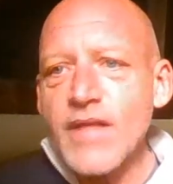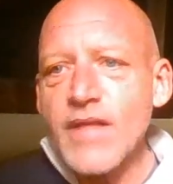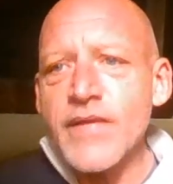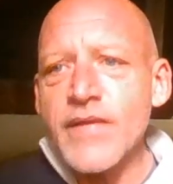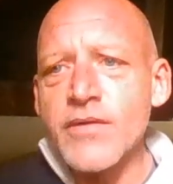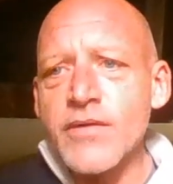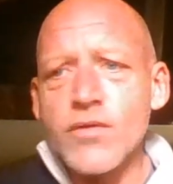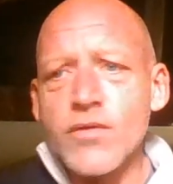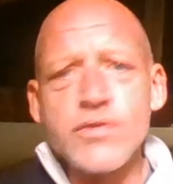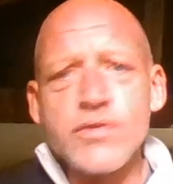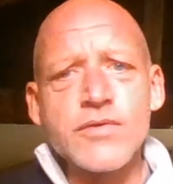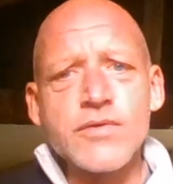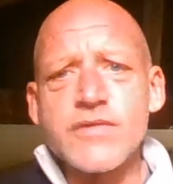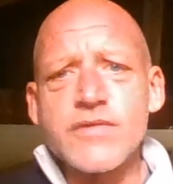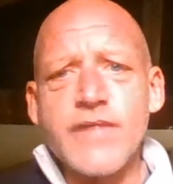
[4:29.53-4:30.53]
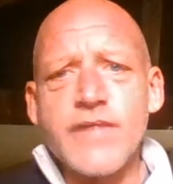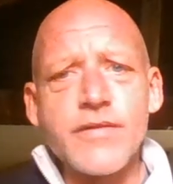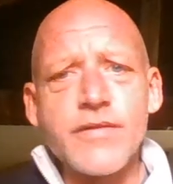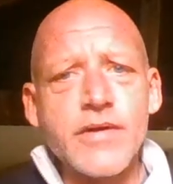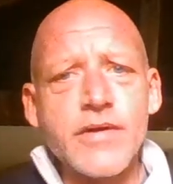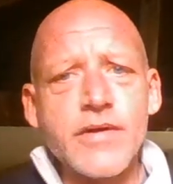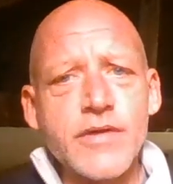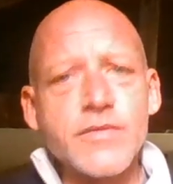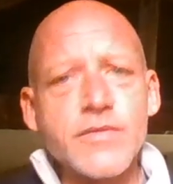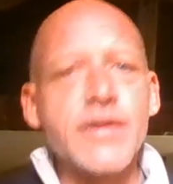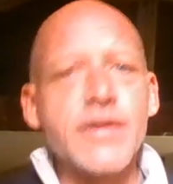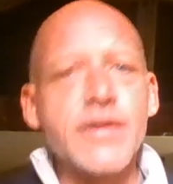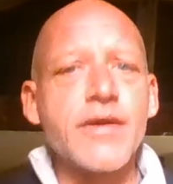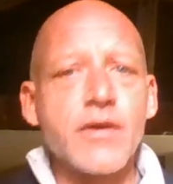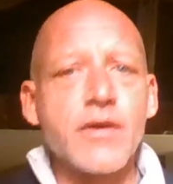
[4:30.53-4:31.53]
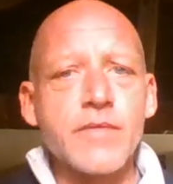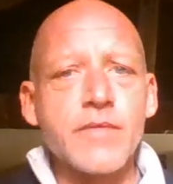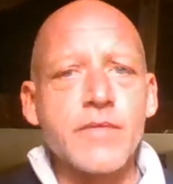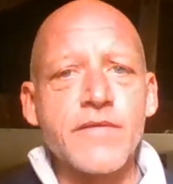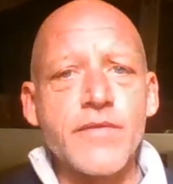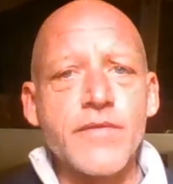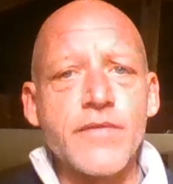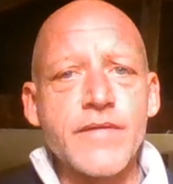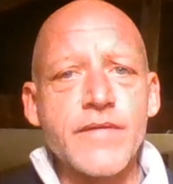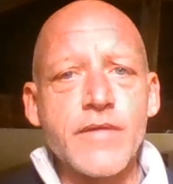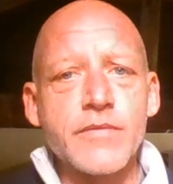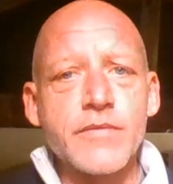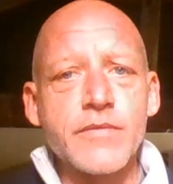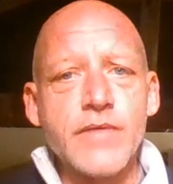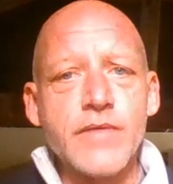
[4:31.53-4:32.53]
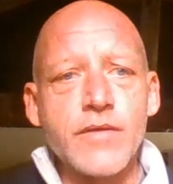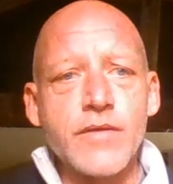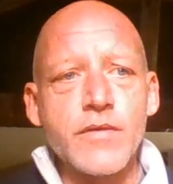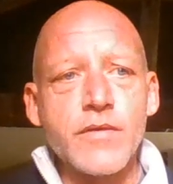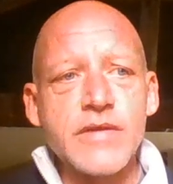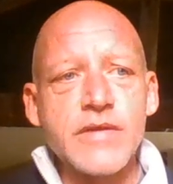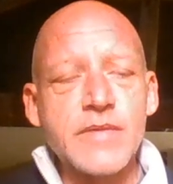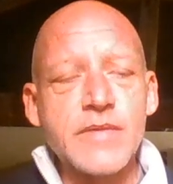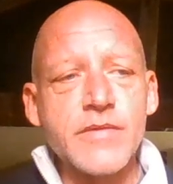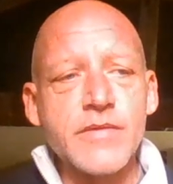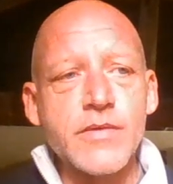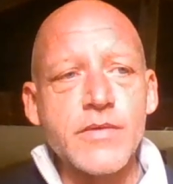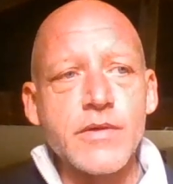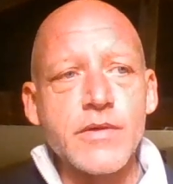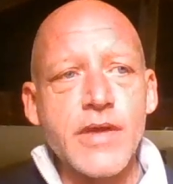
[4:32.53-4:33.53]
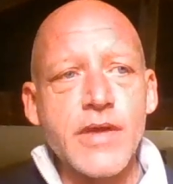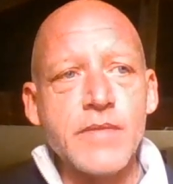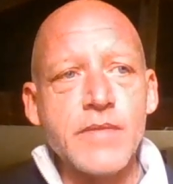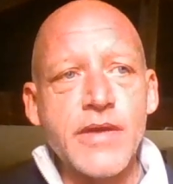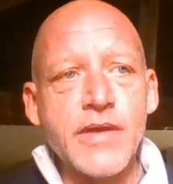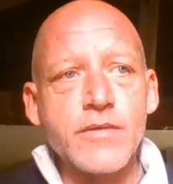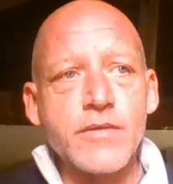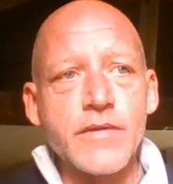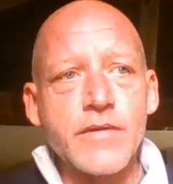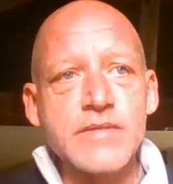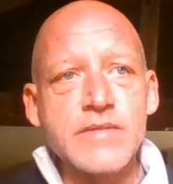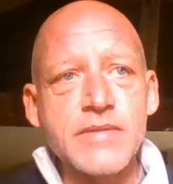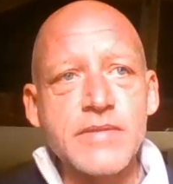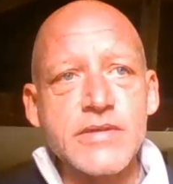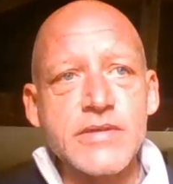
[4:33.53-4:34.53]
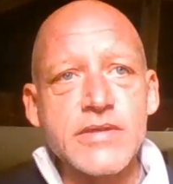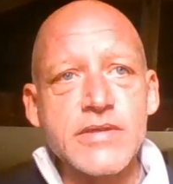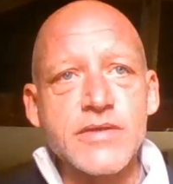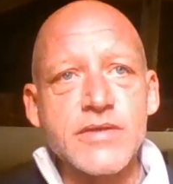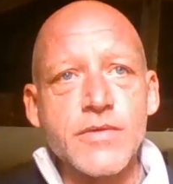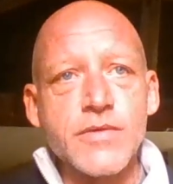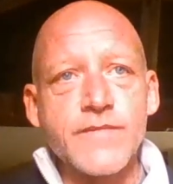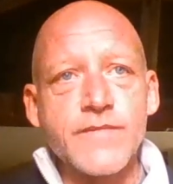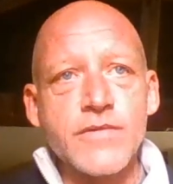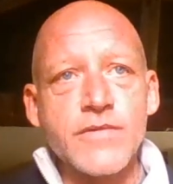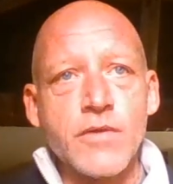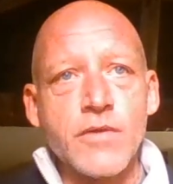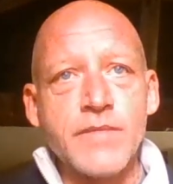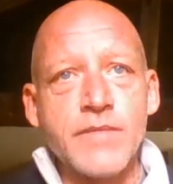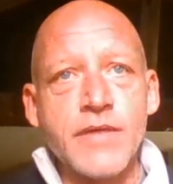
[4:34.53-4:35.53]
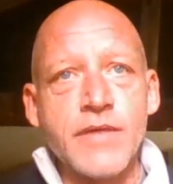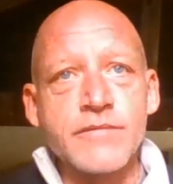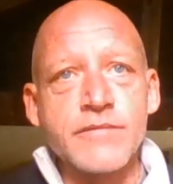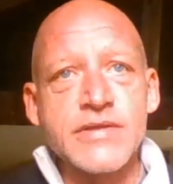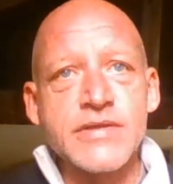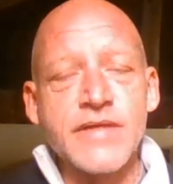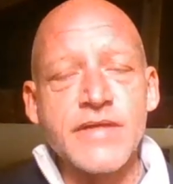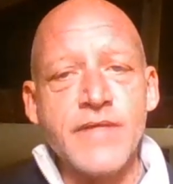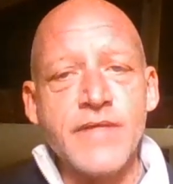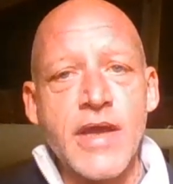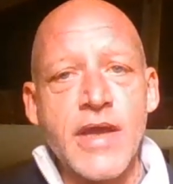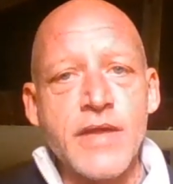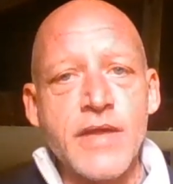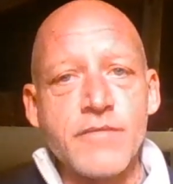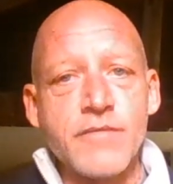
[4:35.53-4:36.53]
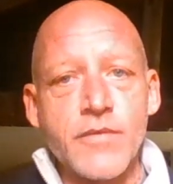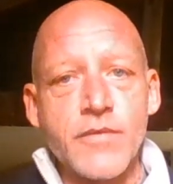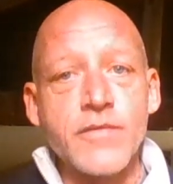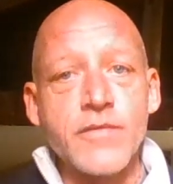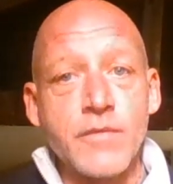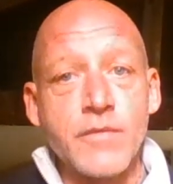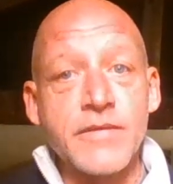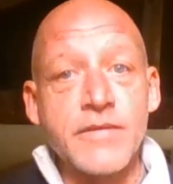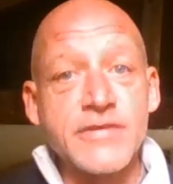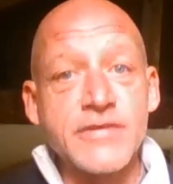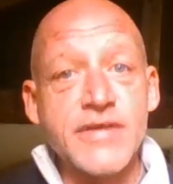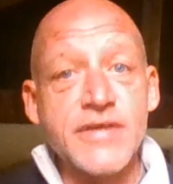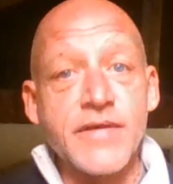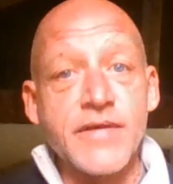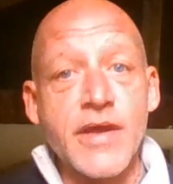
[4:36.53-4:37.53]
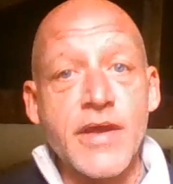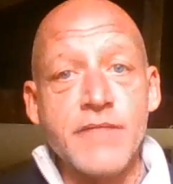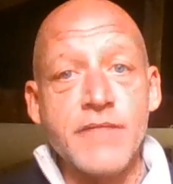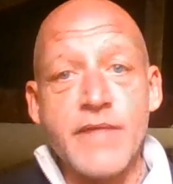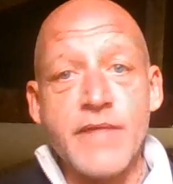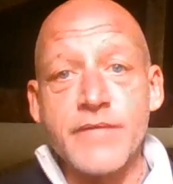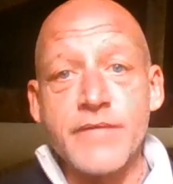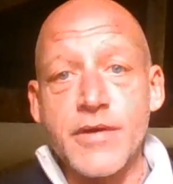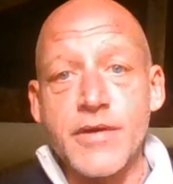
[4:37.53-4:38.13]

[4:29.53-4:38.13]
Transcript: There are all sorts of other unknowns with the economy, for example, right? All of these people who are not getting paid, all of these businesses who have not been receiving any revenue.